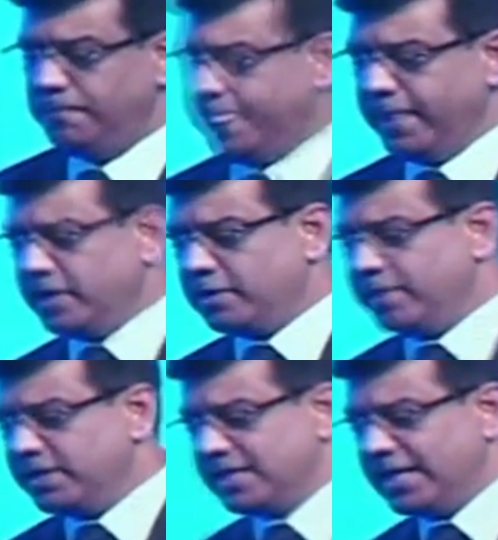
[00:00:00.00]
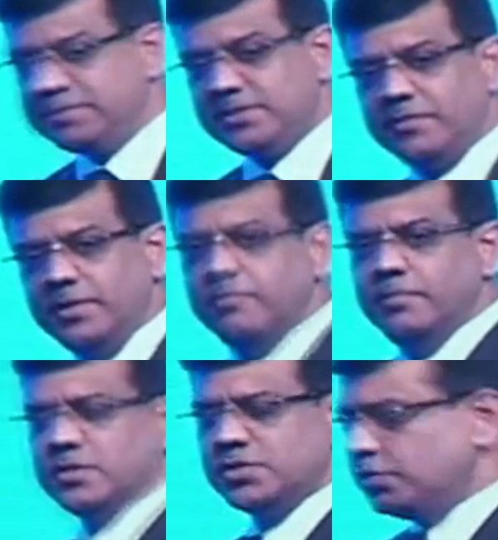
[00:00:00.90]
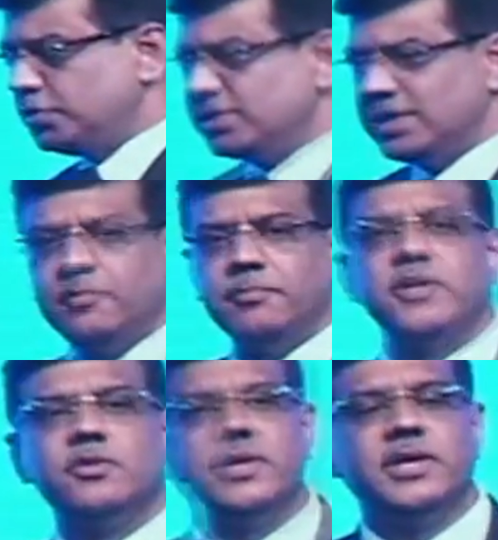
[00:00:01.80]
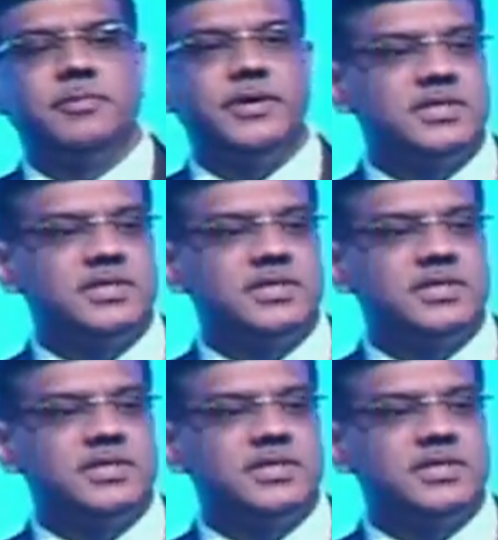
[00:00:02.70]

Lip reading: enterprise apps solutions that we bring to our enterprise